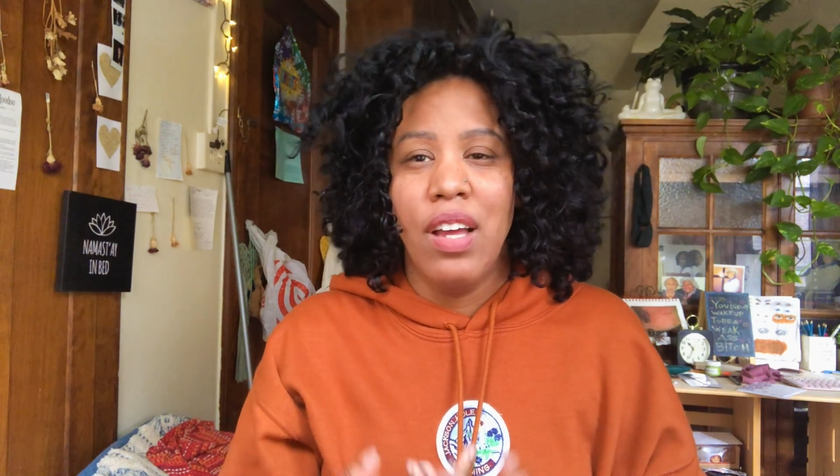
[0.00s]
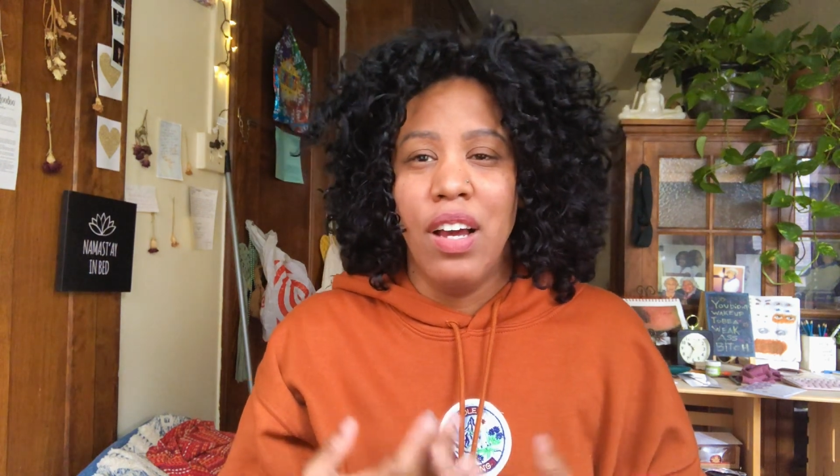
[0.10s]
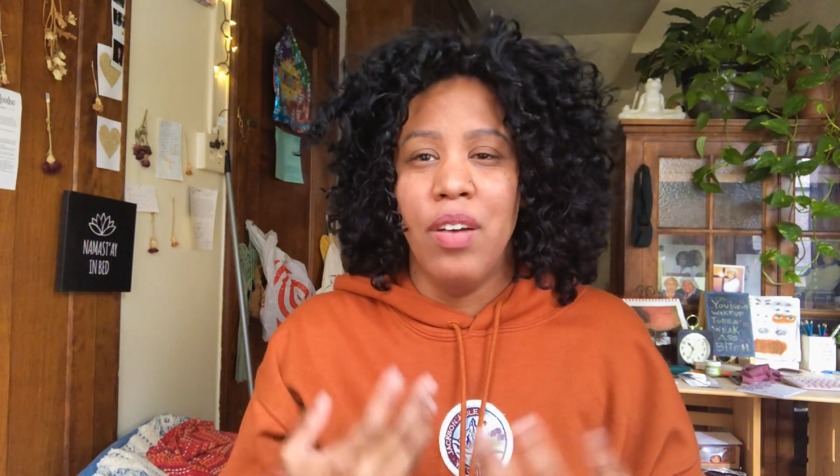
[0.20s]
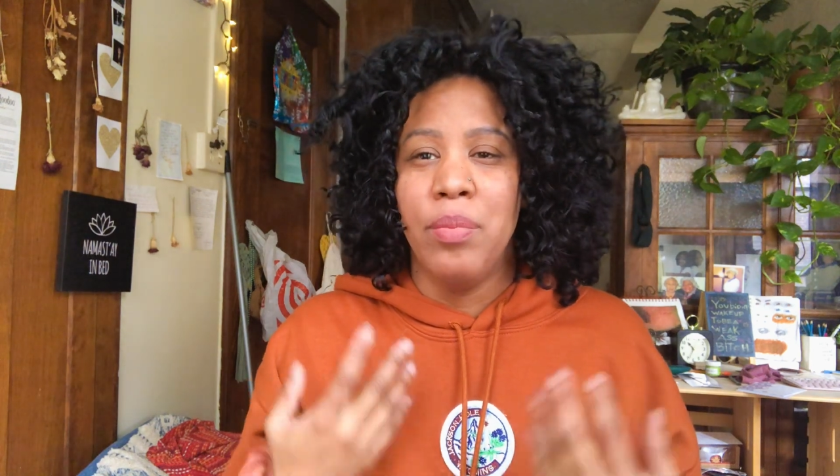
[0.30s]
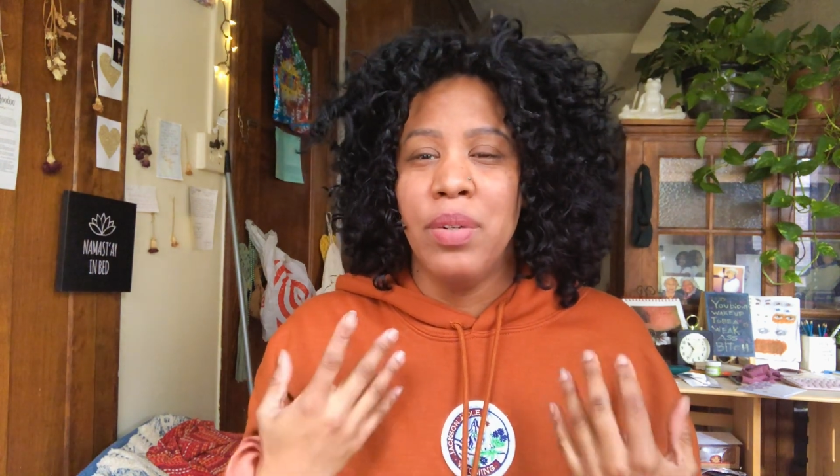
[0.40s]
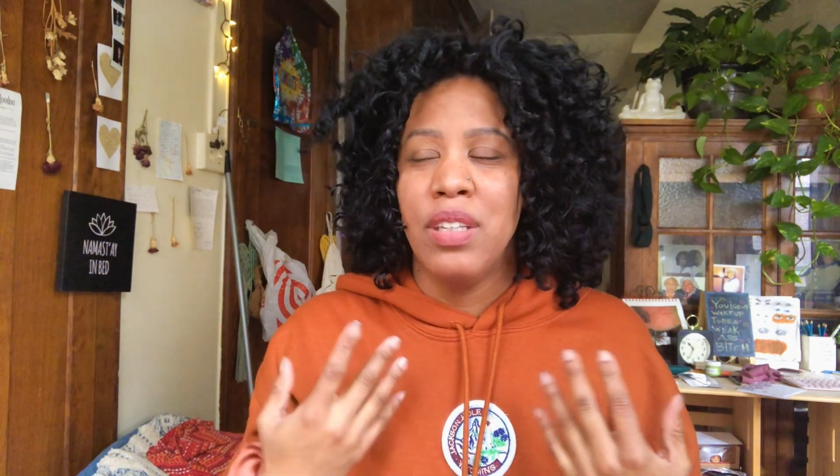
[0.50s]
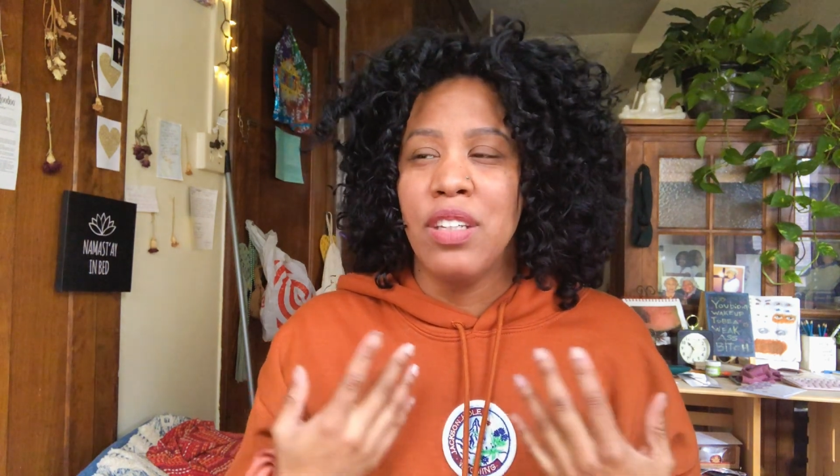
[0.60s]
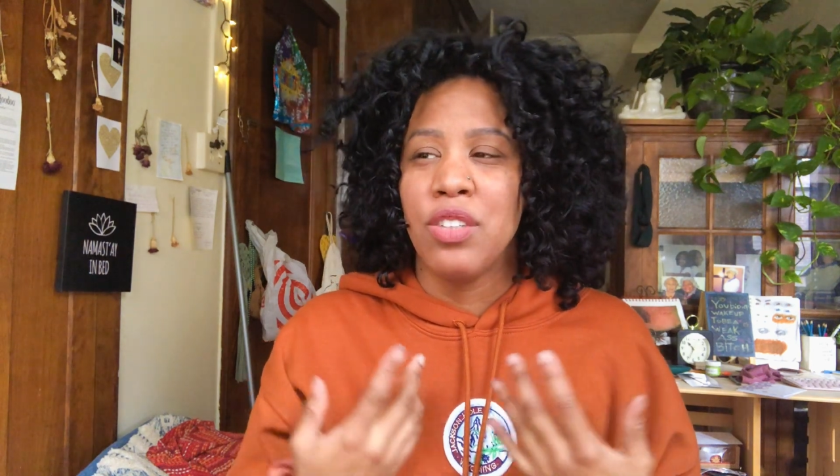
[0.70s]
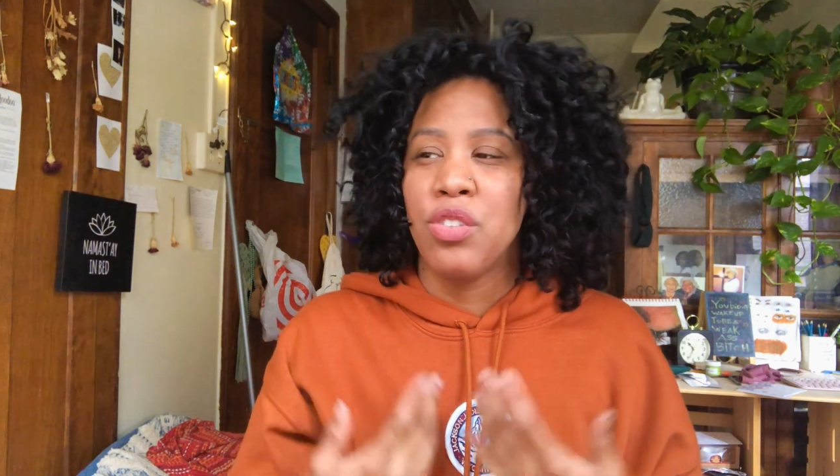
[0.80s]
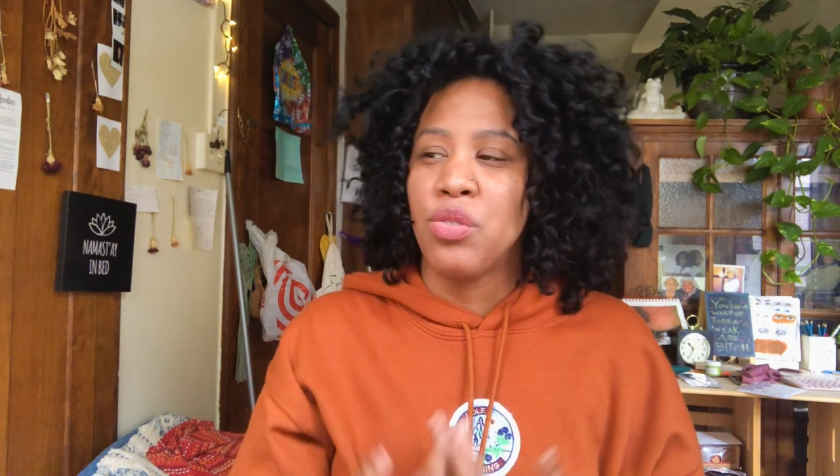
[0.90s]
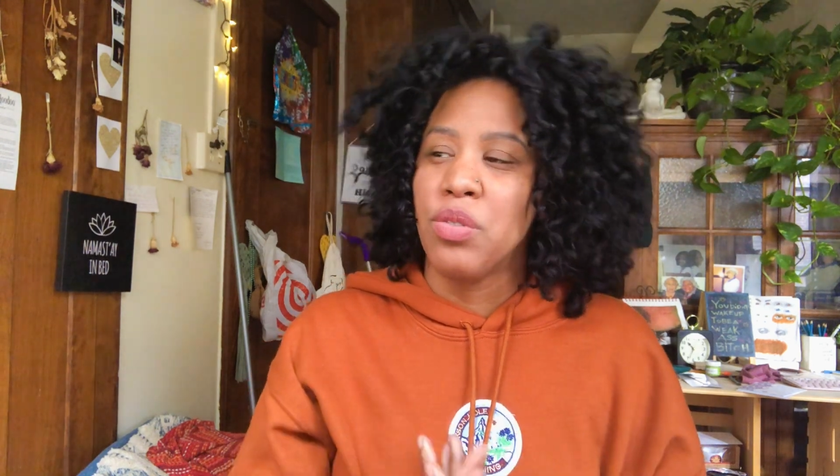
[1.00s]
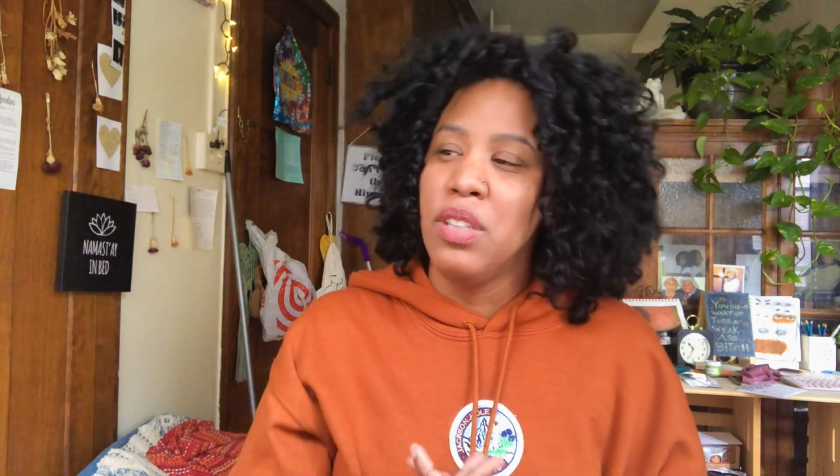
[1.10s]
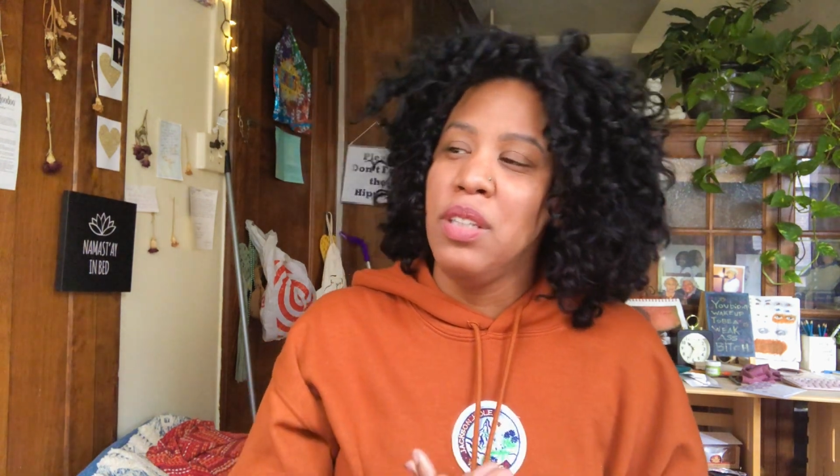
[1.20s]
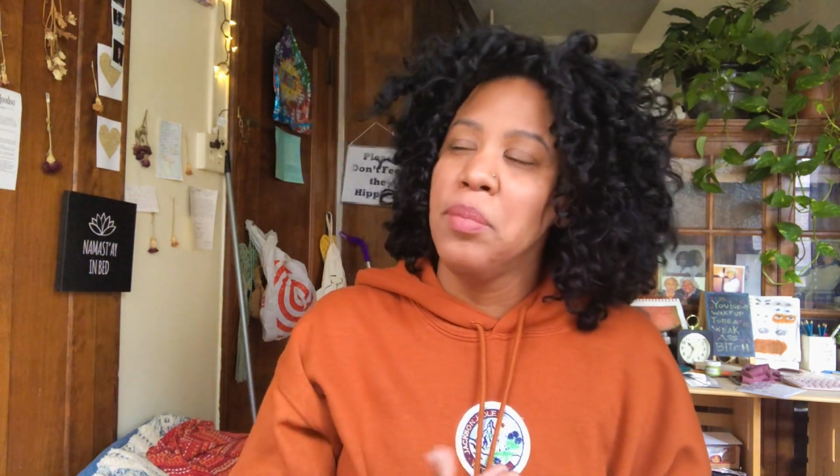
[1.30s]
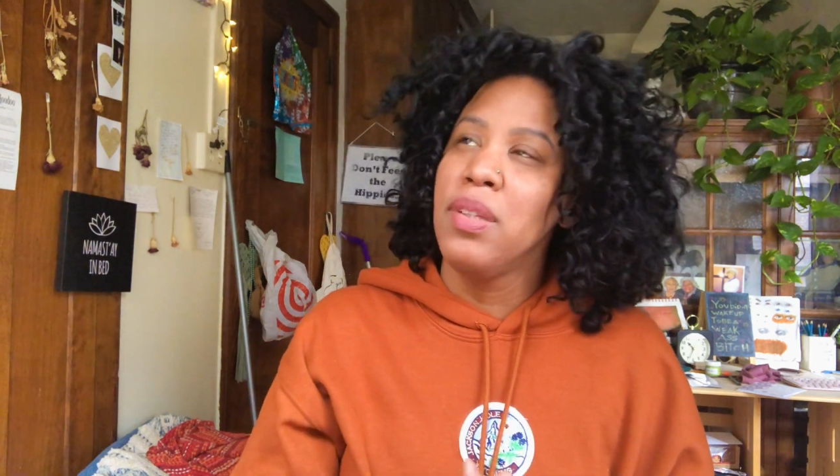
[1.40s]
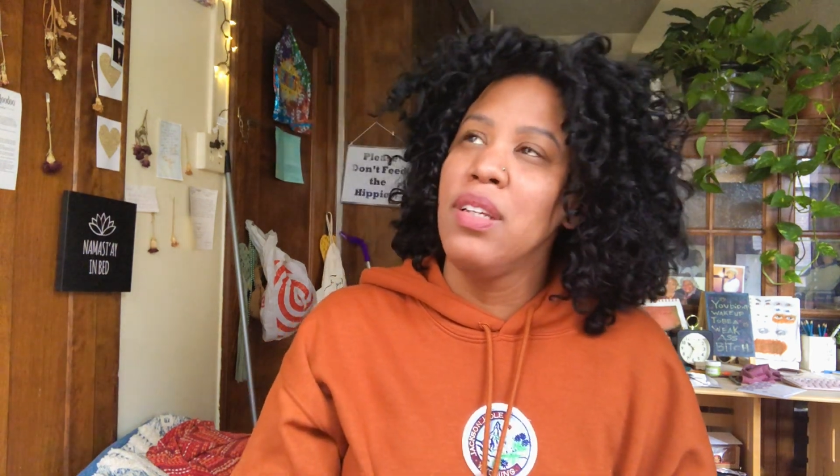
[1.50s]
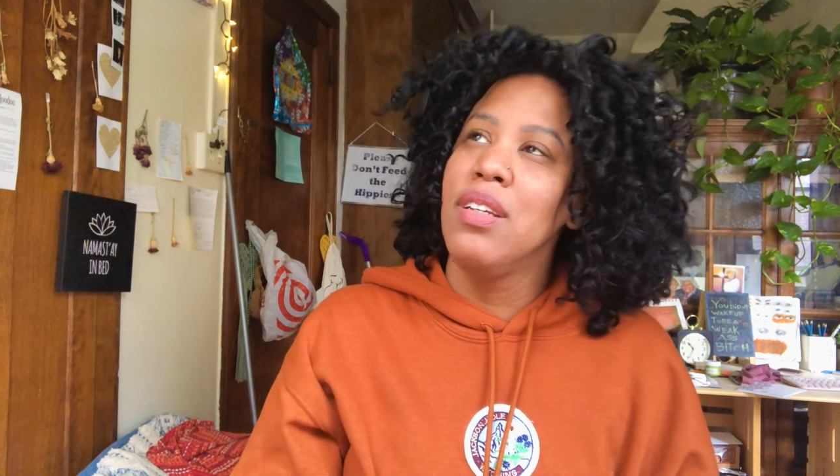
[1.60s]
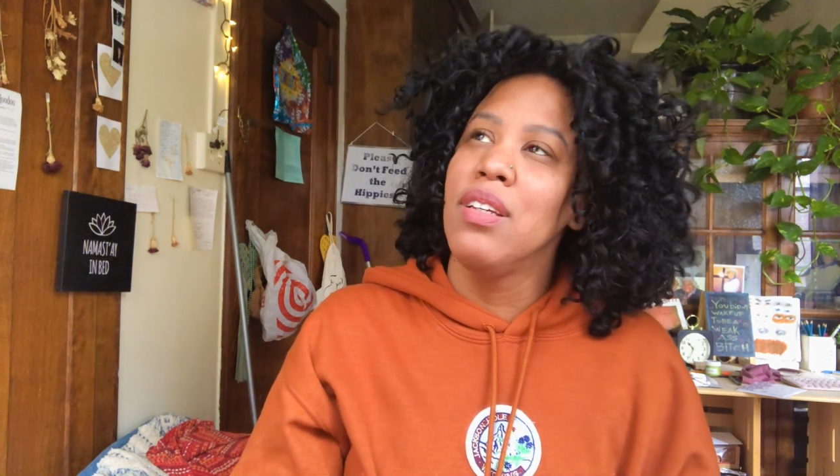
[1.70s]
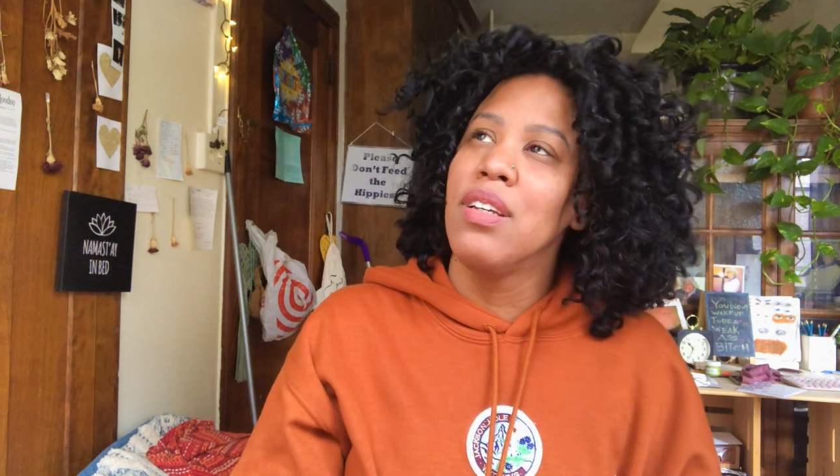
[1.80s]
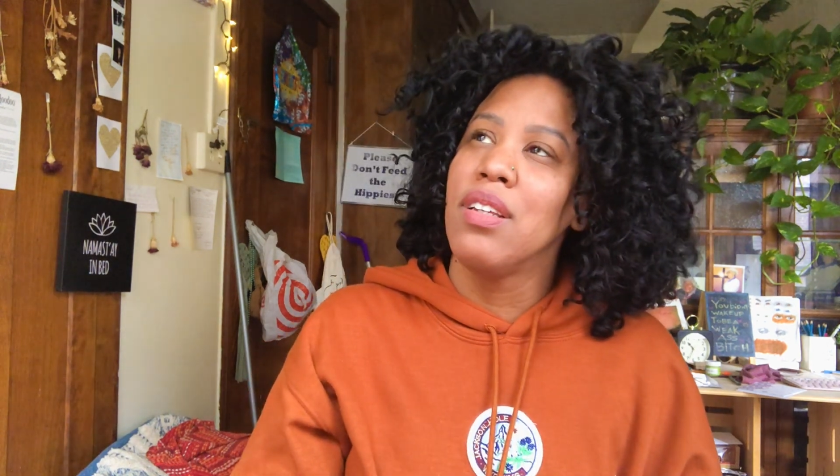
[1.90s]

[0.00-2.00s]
I've been extremely